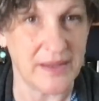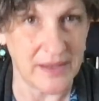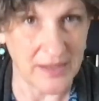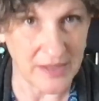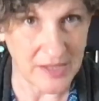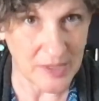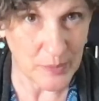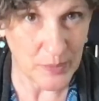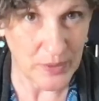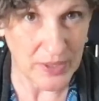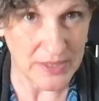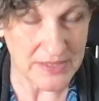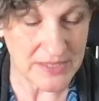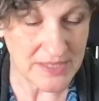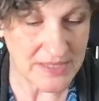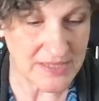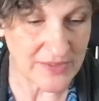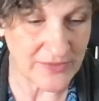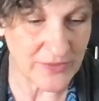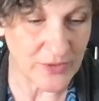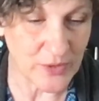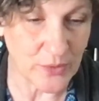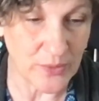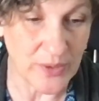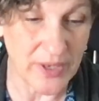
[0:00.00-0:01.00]
in the process
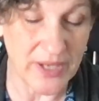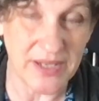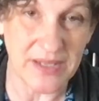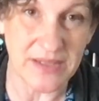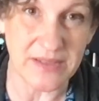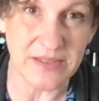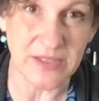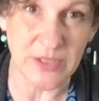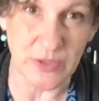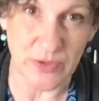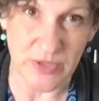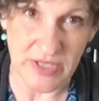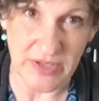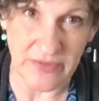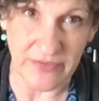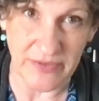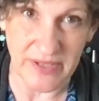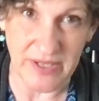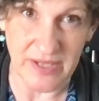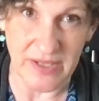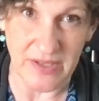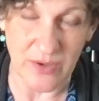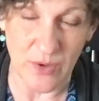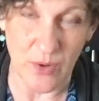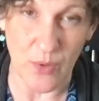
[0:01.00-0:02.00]
of creating
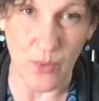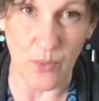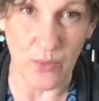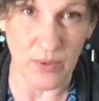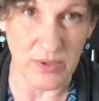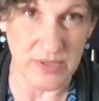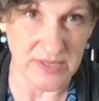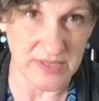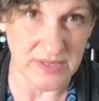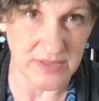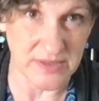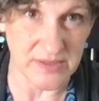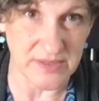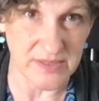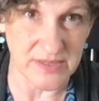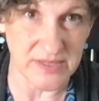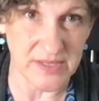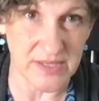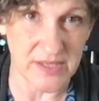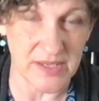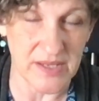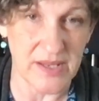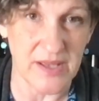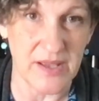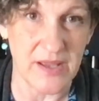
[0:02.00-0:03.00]
certificate
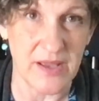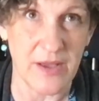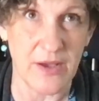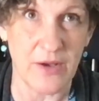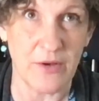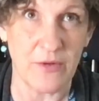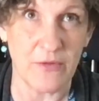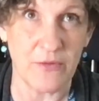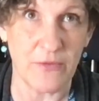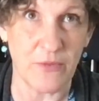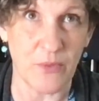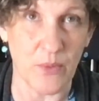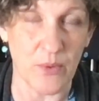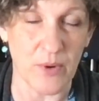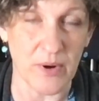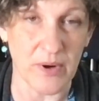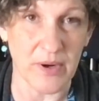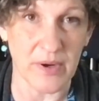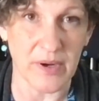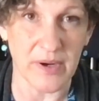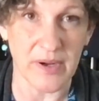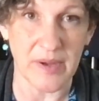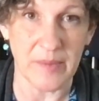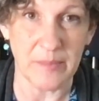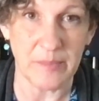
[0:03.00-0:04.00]
courses
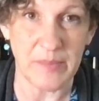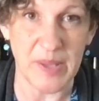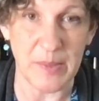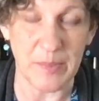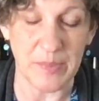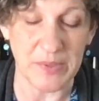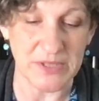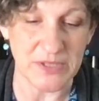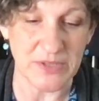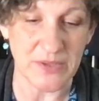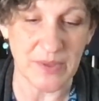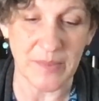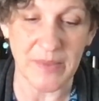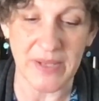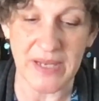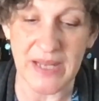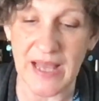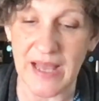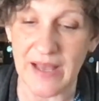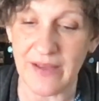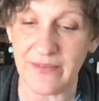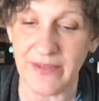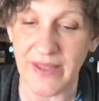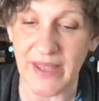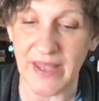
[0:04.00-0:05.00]
for people. So I'm going to
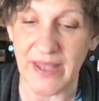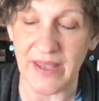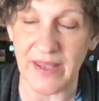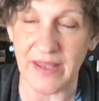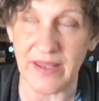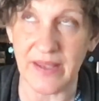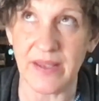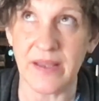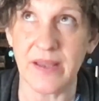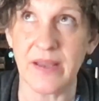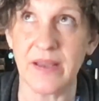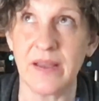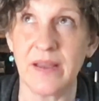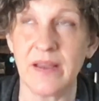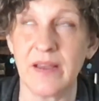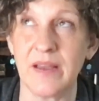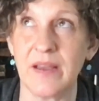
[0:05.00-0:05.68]
have a